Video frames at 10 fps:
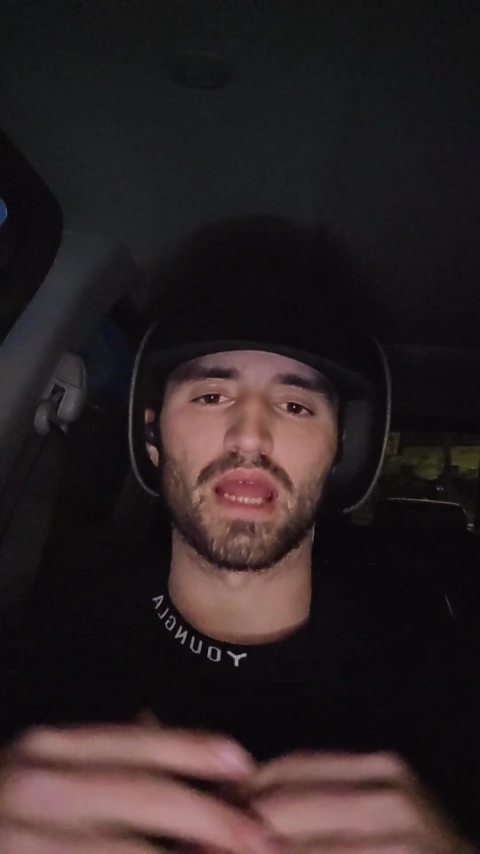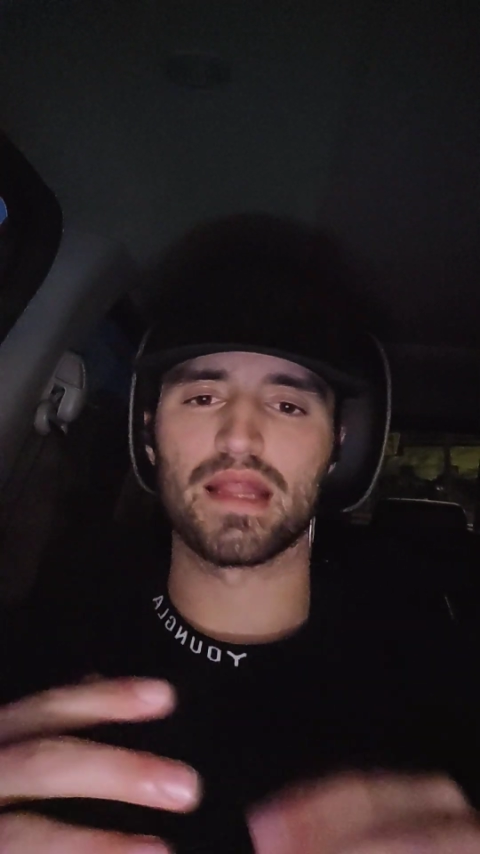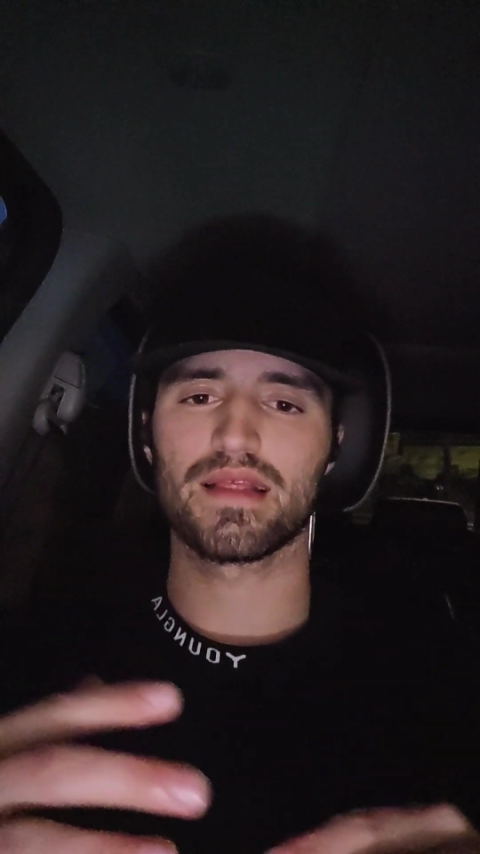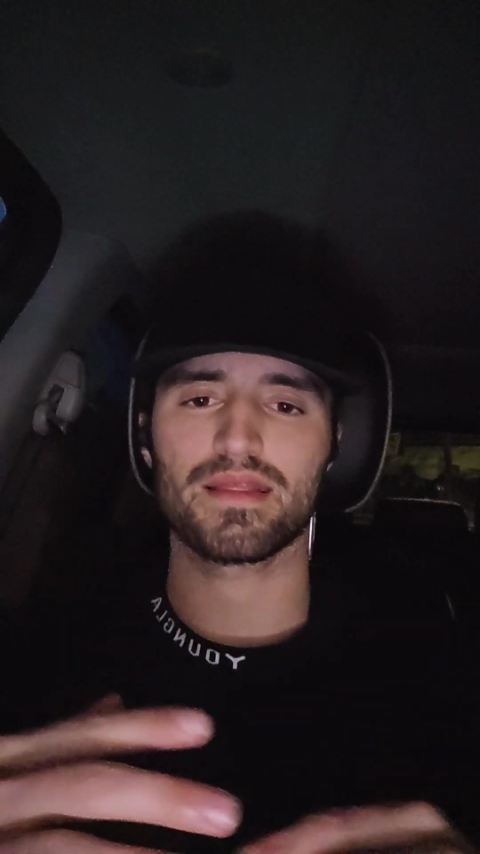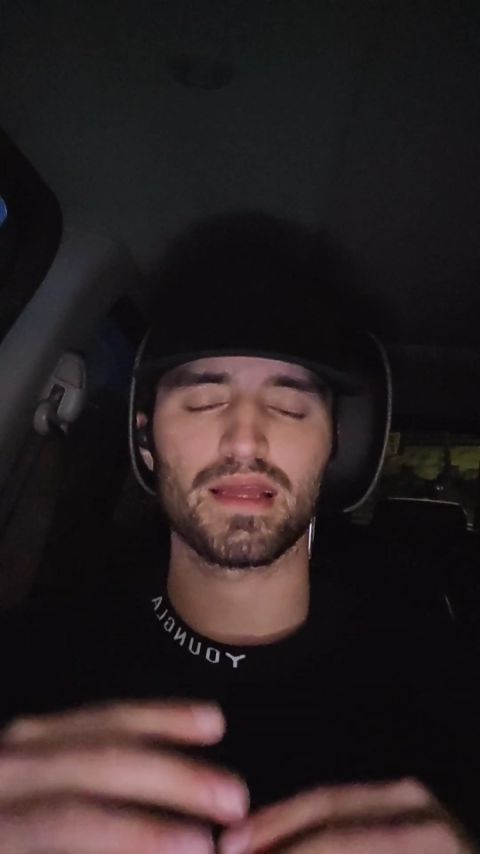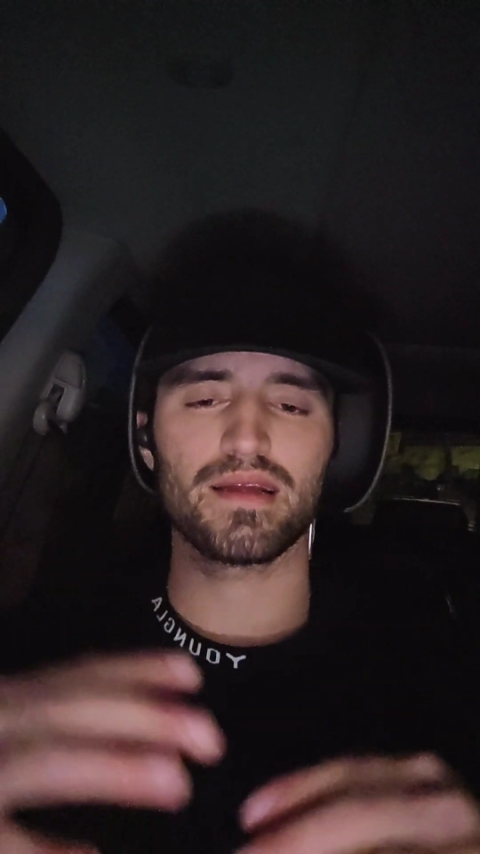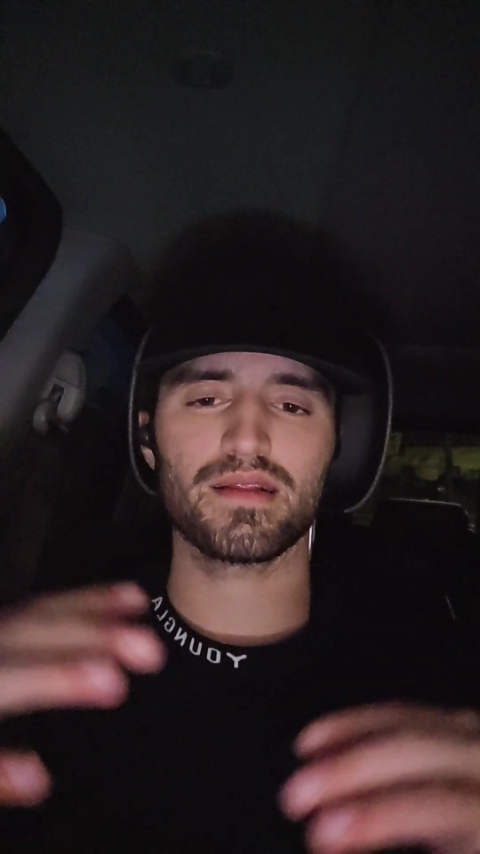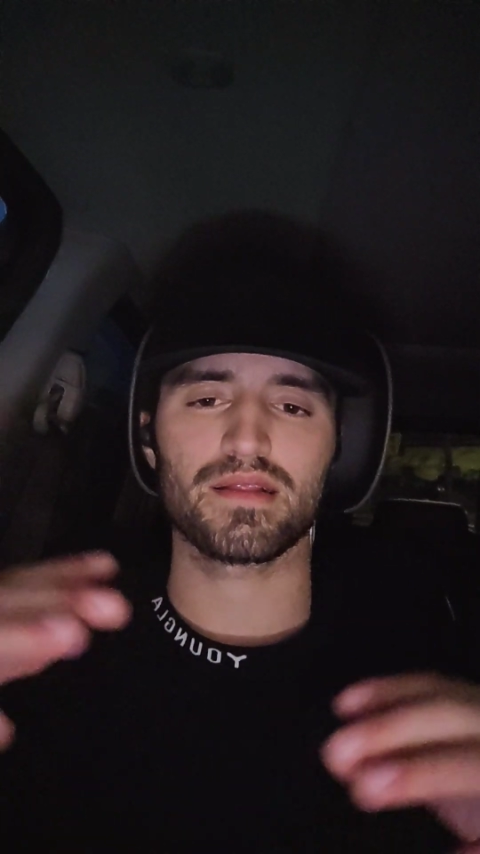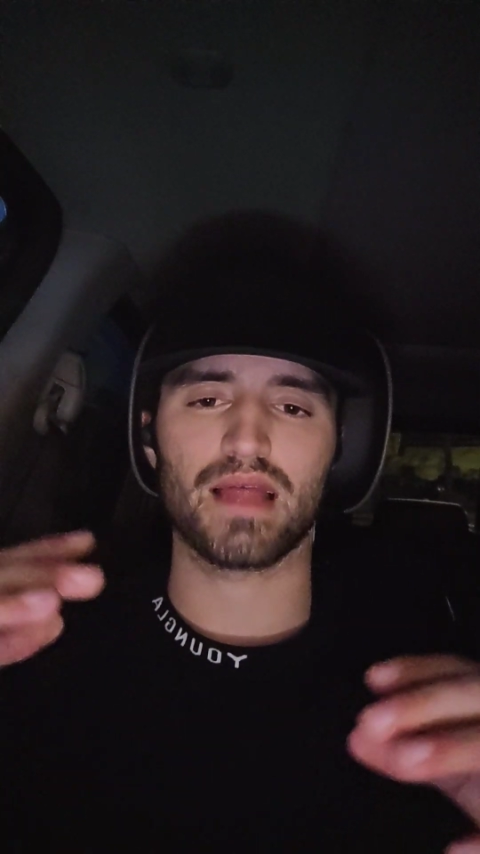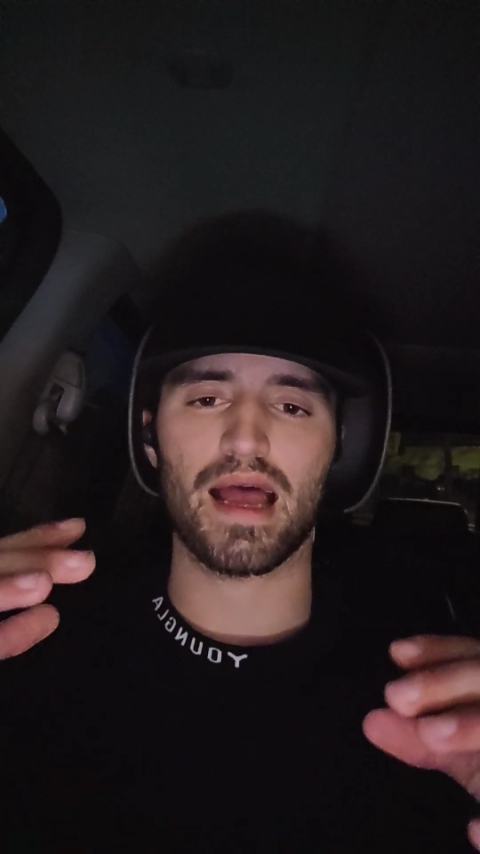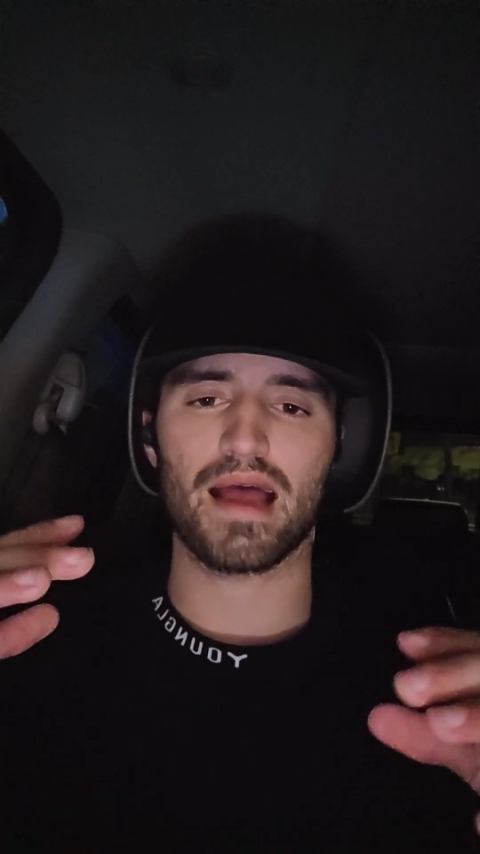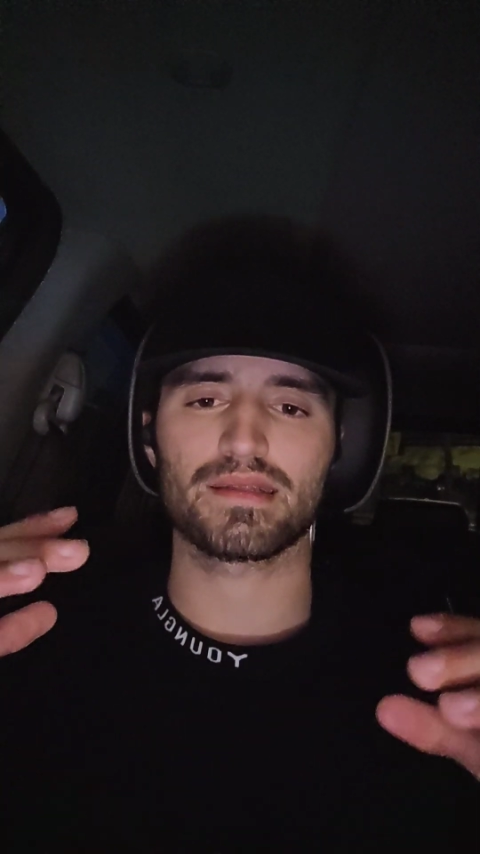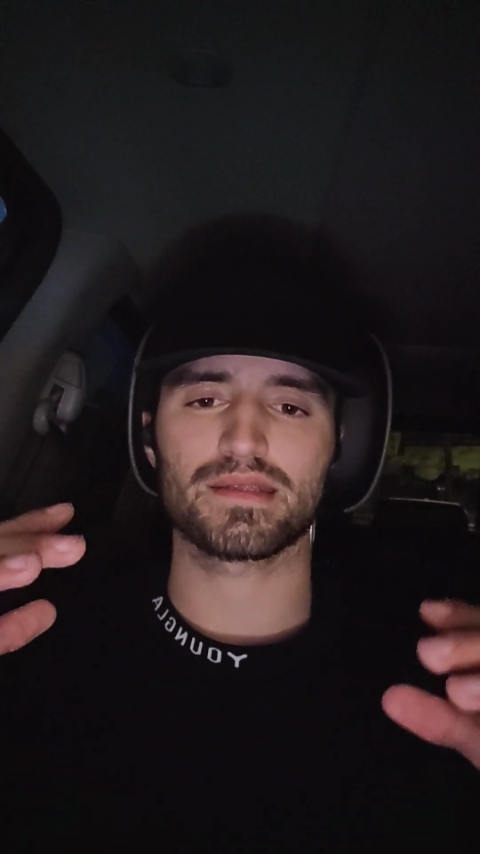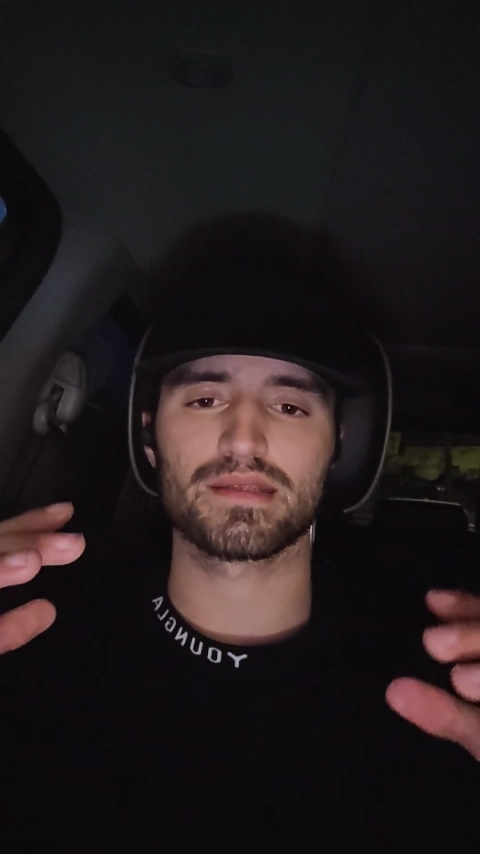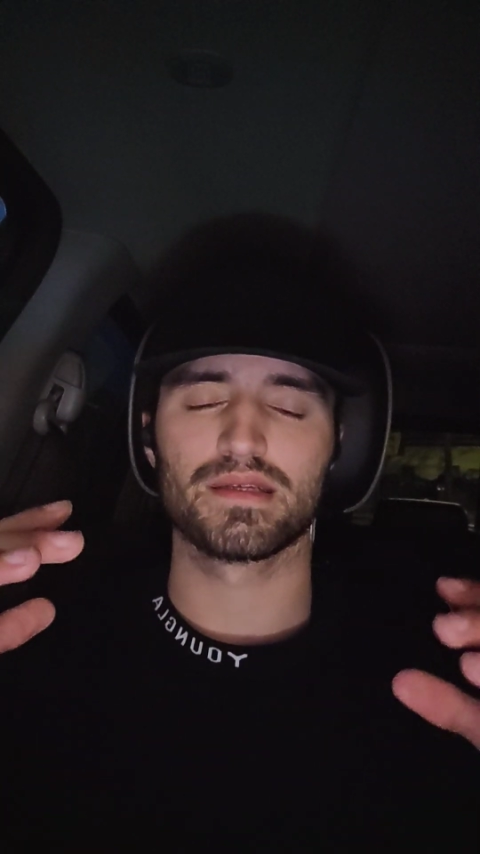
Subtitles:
anything that's